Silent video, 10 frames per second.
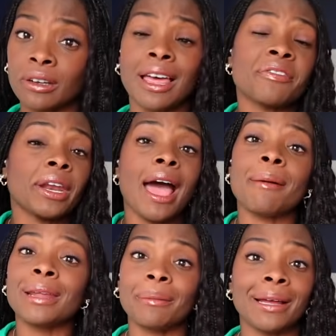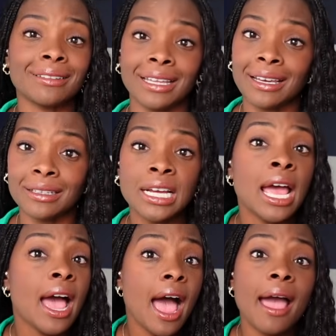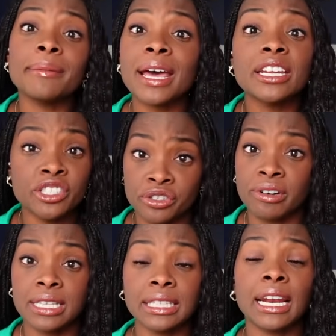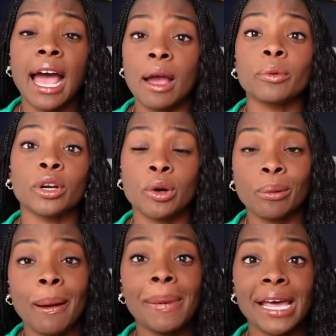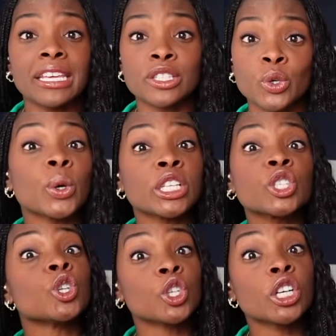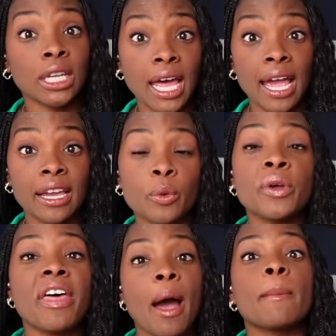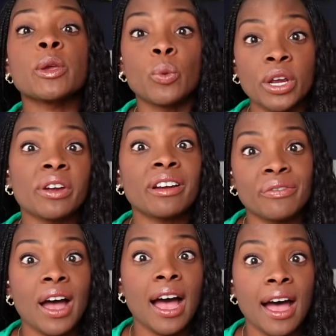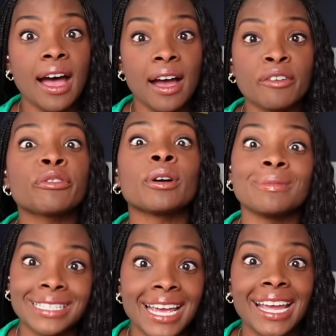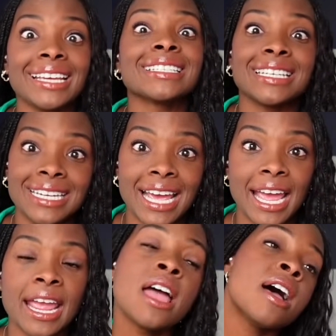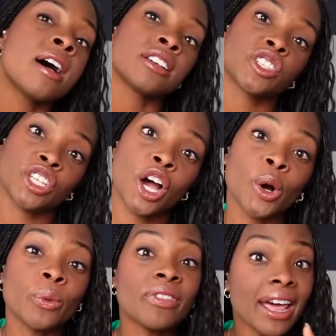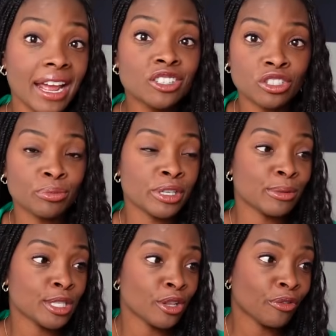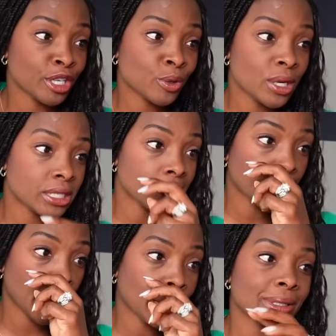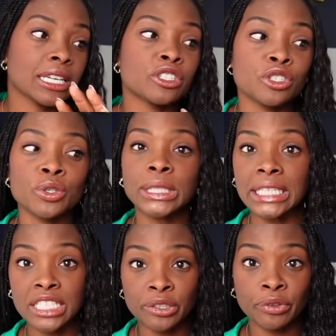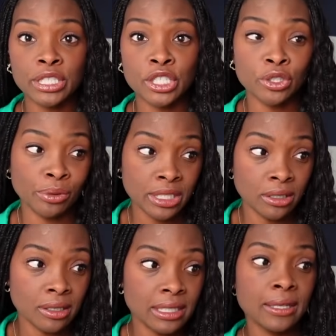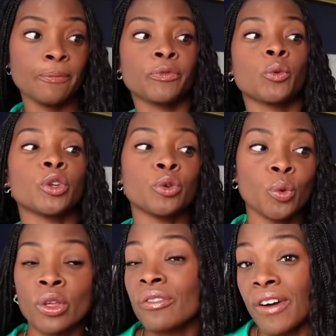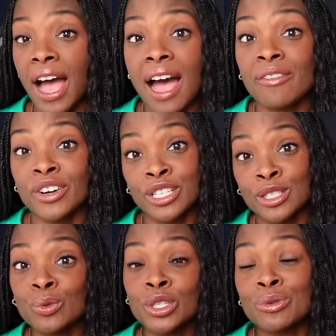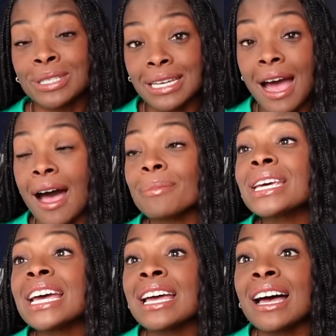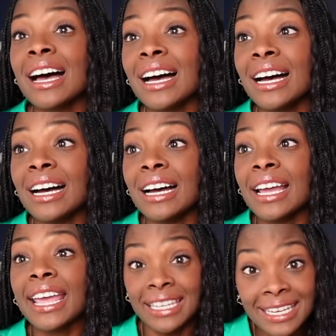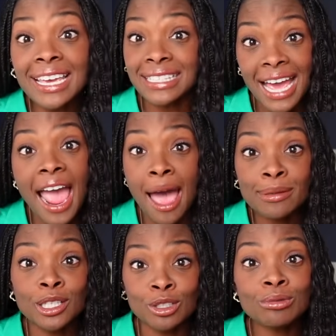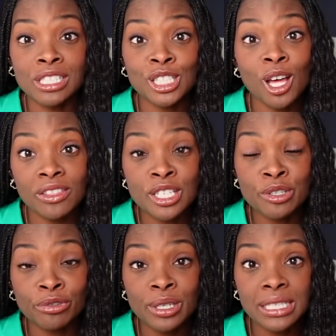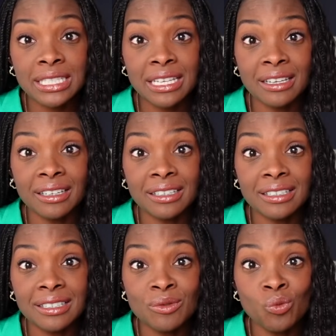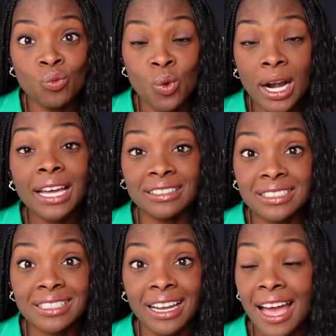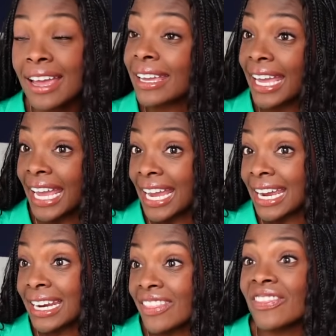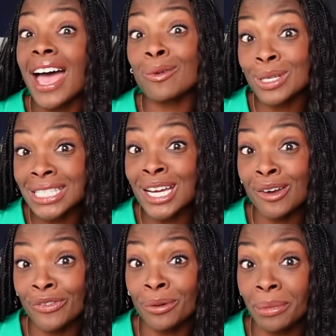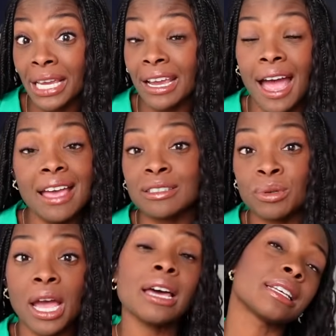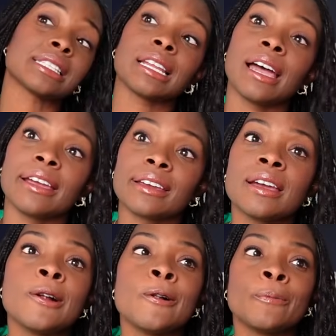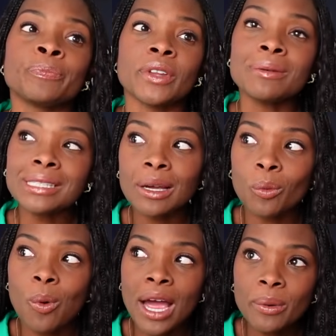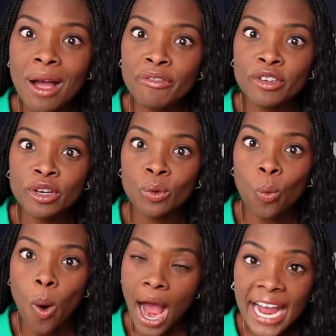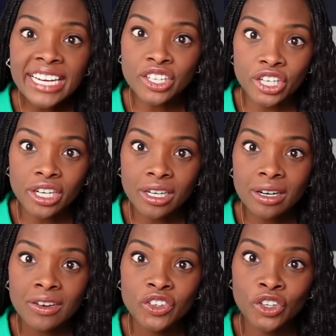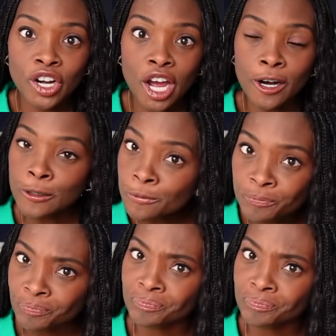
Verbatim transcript: your life. And I'm not about that. I'm not interested. I want to know what my body is going to look like without me wearing a faja from day to day. So that actually brings me to the first question. It was like, do you see a difference in your results when you wore the faja versus when you stopped? And yes, I absolutely saw the difference in what I looked like. And that was tough for me. I have to be honest. Like, I was like, why do I feel wider, you know?